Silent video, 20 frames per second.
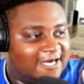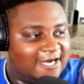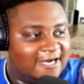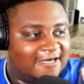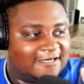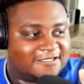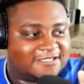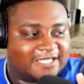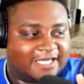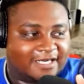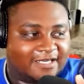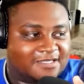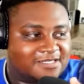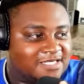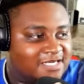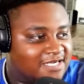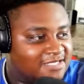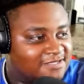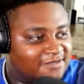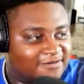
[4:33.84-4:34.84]
shout out
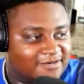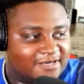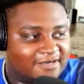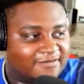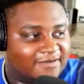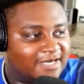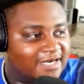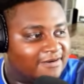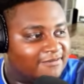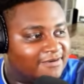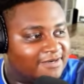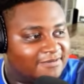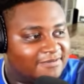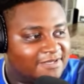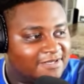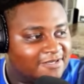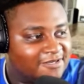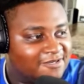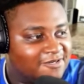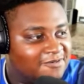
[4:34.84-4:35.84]
Josh Green. We got rid of
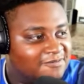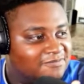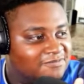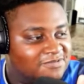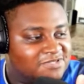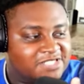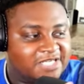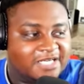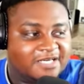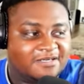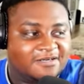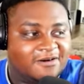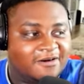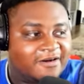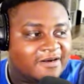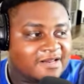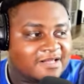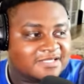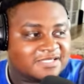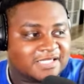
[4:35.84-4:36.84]
him. Jaden
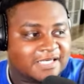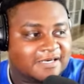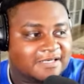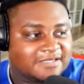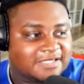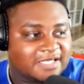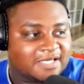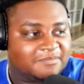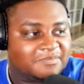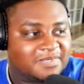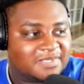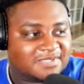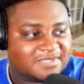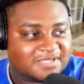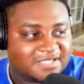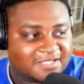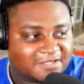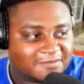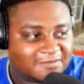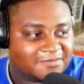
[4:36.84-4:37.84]
Hardy is trying to take a big
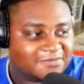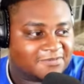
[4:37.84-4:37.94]
step.